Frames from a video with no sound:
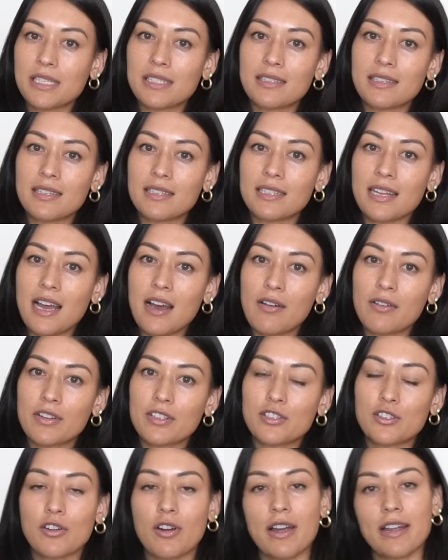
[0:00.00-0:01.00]
sit down and
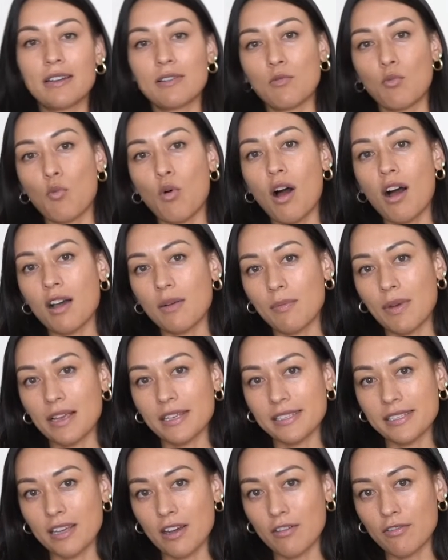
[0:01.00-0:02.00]
try and walk
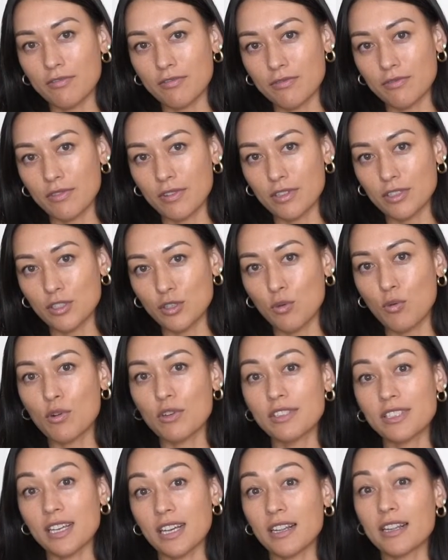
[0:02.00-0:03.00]
myself
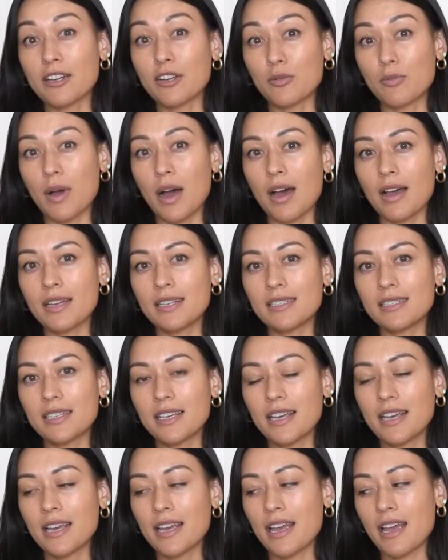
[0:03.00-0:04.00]
towards a clear mind.
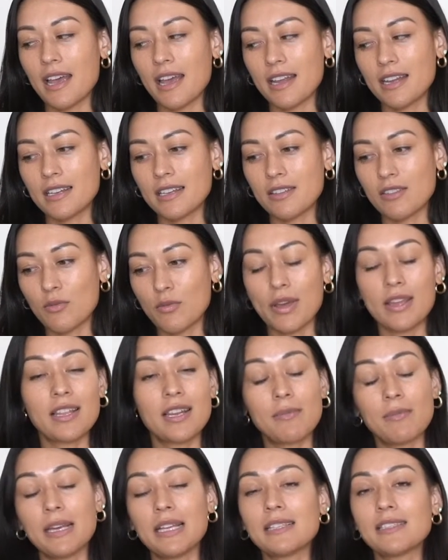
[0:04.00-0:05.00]
And the way that
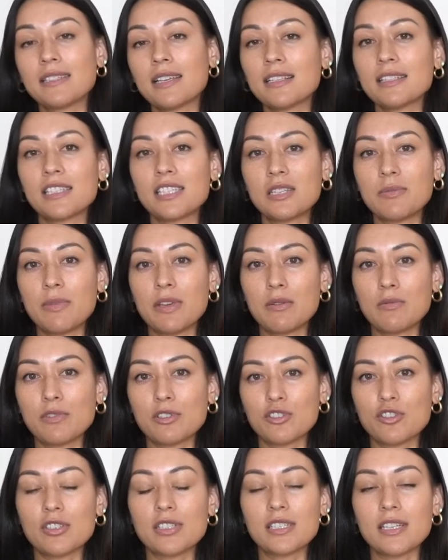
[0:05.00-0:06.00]
it made sense to me
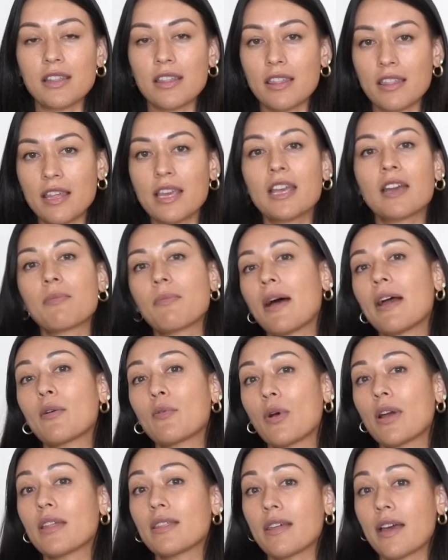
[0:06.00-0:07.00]
was just to think my
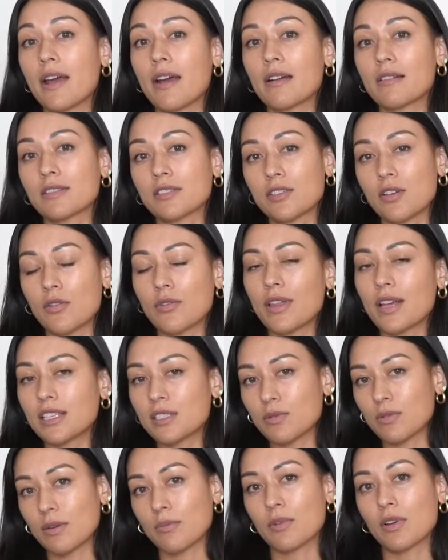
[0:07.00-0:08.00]
way there. So that's
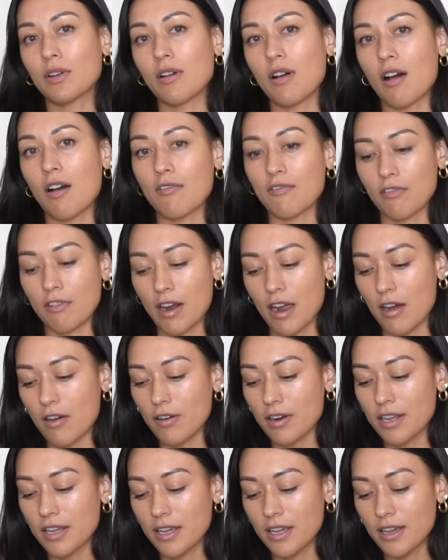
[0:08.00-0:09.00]
what I'm going to offer
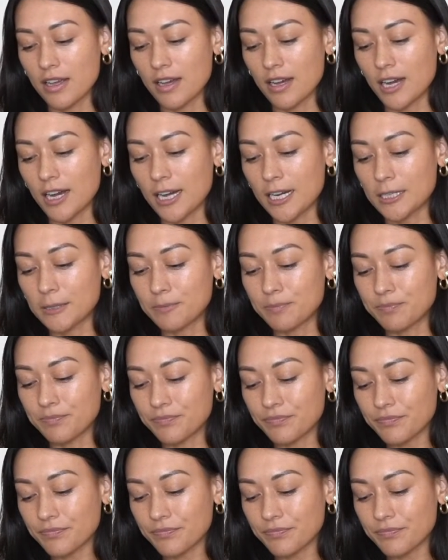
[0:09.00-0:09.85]
out.